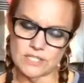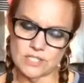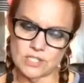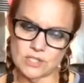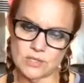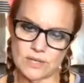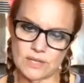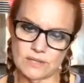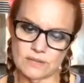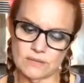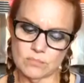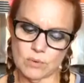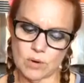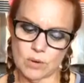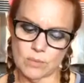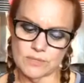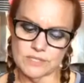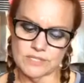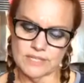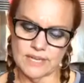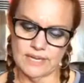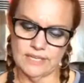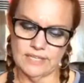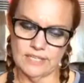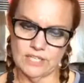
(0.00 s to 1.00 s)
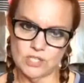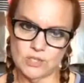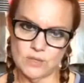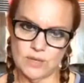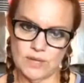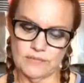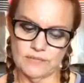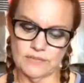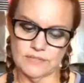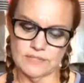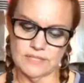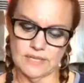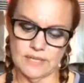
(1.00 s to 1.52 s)
did you get, Barbara saying, did you
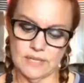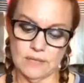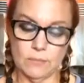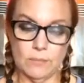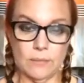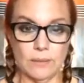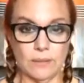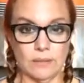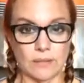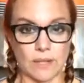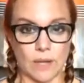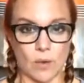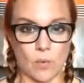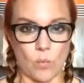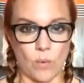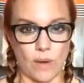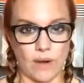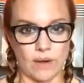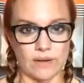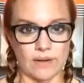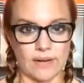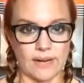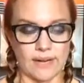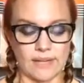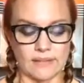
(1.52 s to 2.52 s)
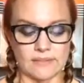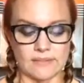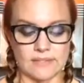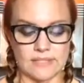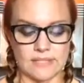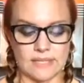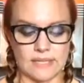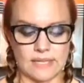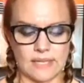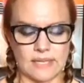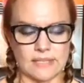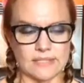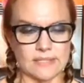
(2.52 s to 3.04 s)
get the tea? You mean like, where did I get the
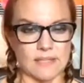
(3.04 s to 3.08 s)
tea?